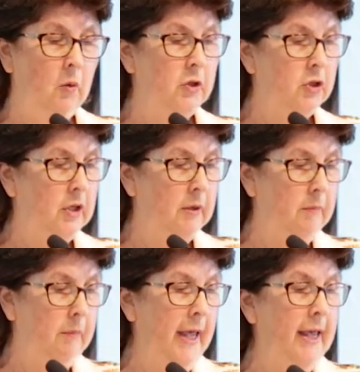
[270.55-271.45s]
which
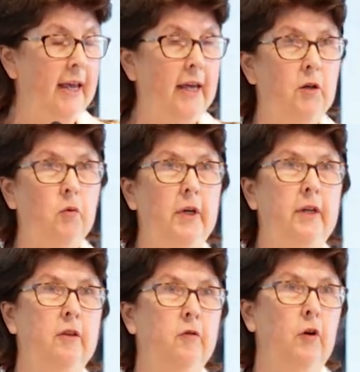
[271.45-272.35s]
compared
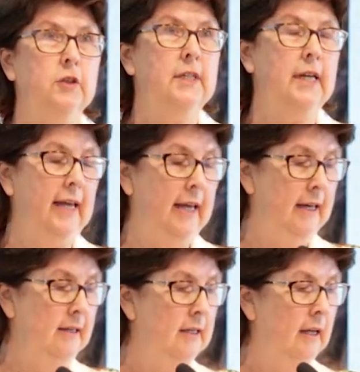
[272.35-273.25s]
with foster
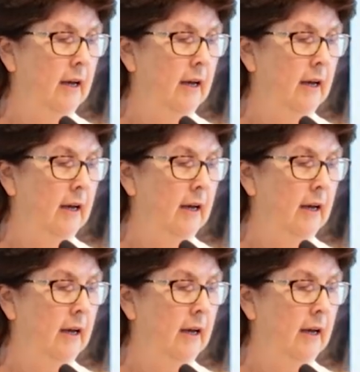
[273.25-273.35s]
care,